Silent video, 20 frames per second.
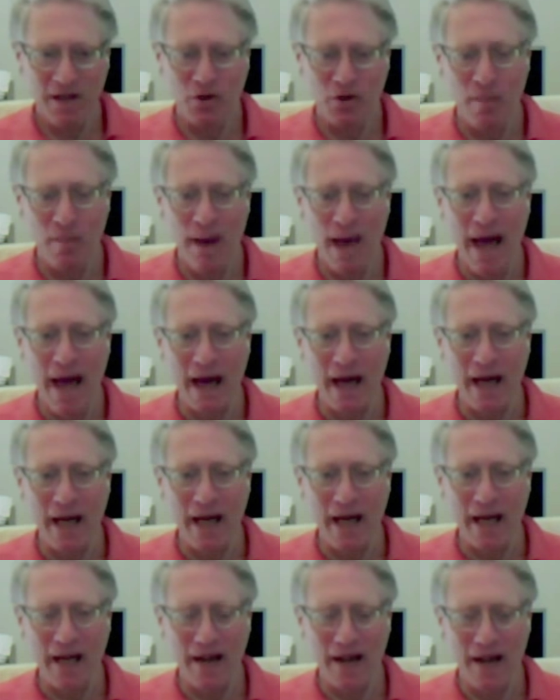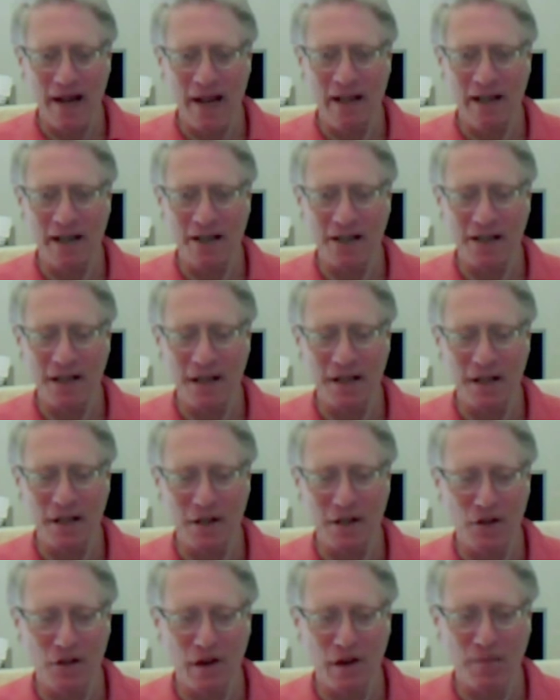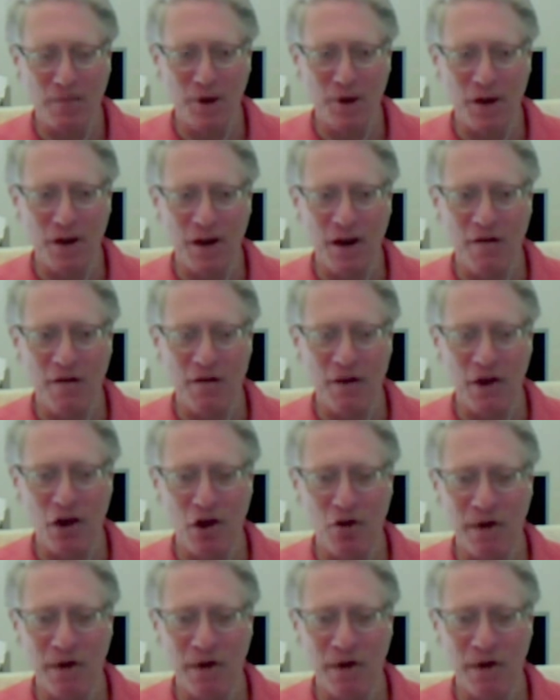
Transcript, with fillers: Somatic is a description of the